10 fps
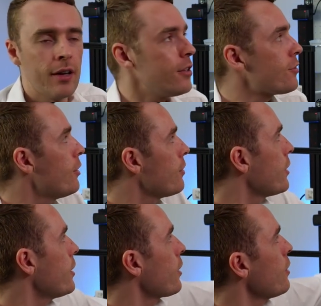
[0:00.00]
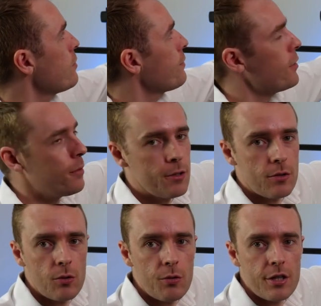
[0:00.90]
It's got enclosed filament
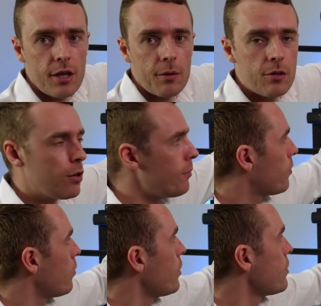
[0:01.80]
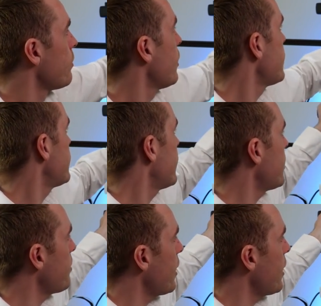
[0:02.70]
storage up the top with some lighting,